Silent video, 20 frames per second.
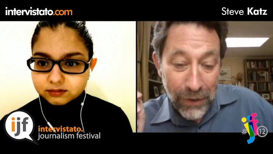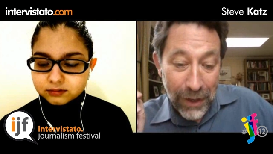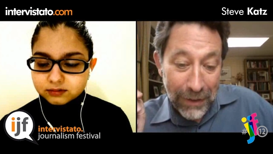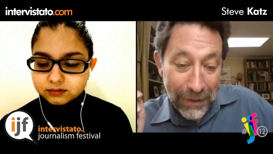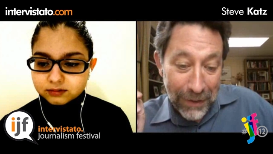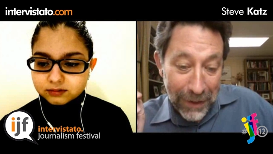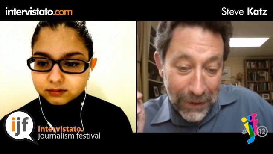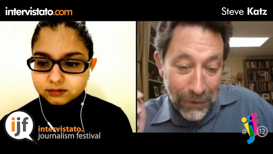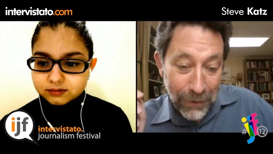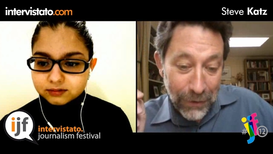Speaker 1: And
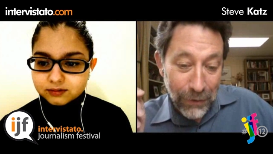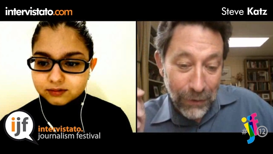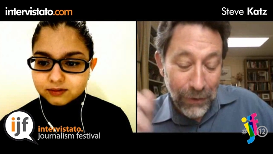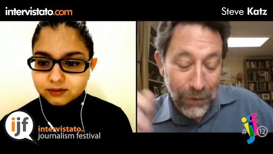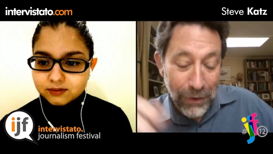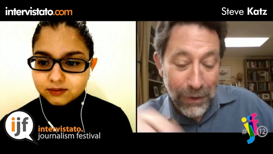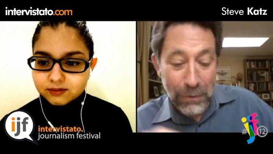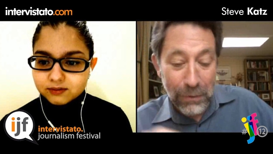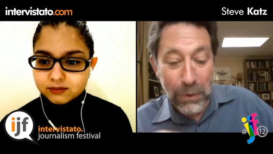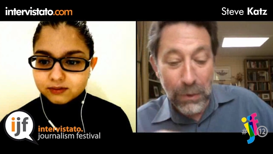then to see
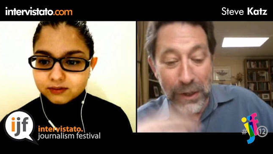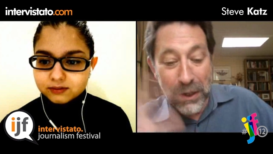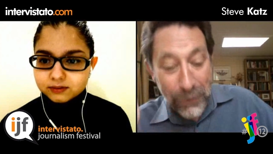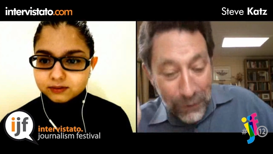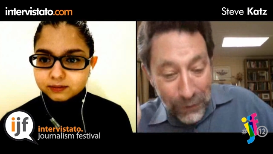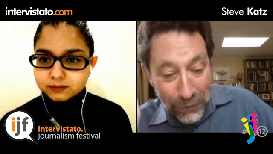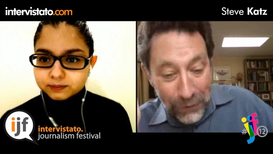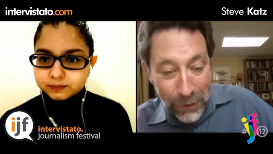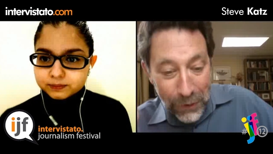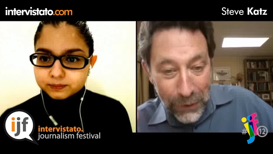what else
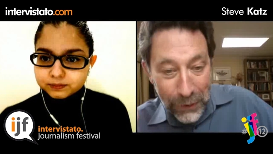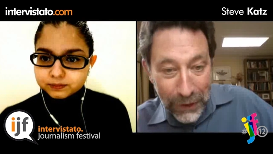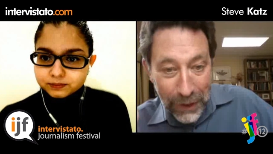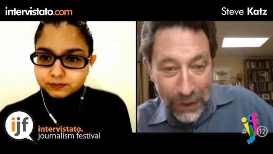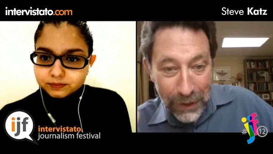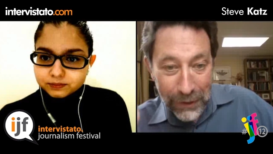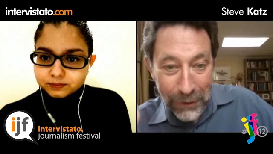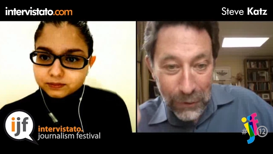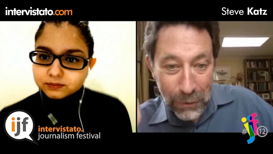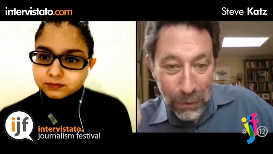is going on
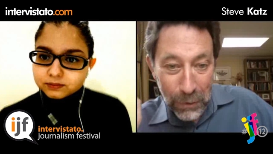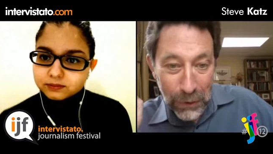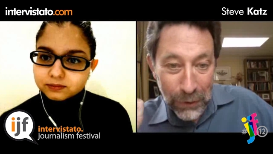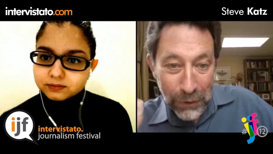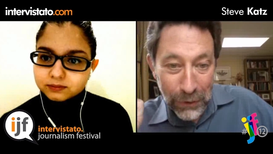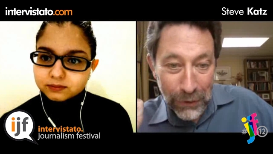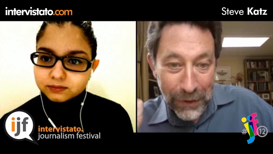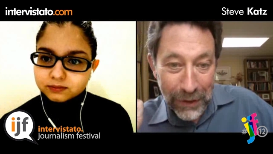in the world,